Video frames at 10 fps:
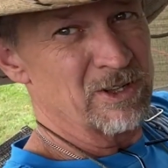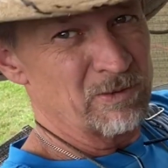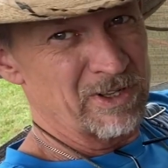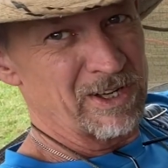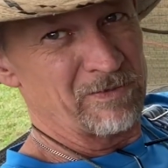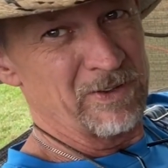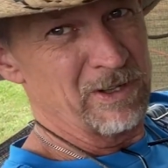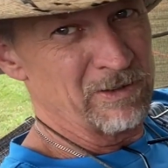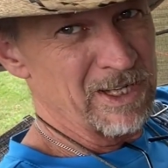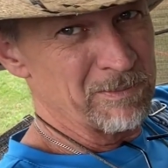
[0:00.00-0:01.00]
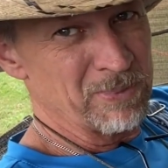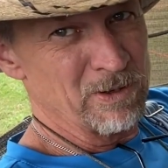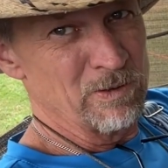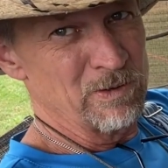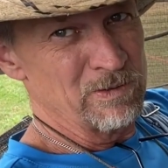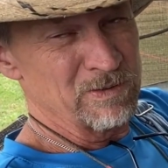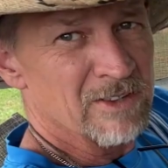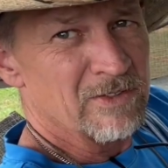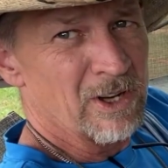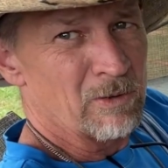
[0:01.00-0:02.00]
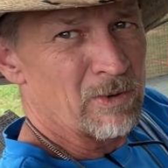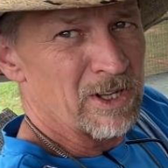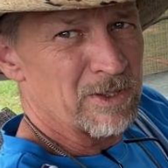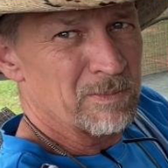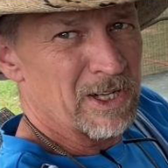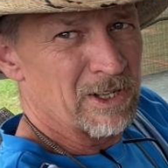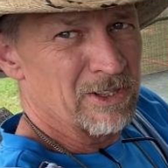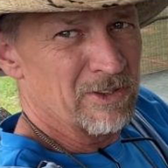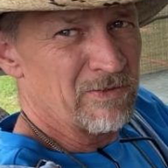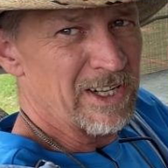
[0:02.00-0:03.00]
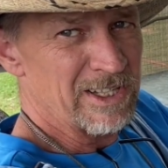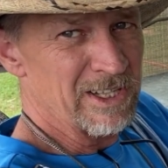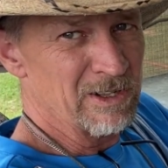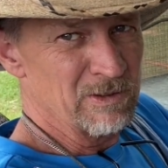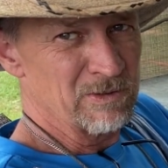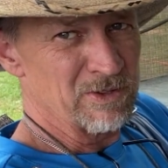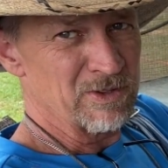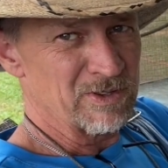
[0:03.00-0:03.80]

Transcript: cause when I filled that pool, if y'all watch my other videos,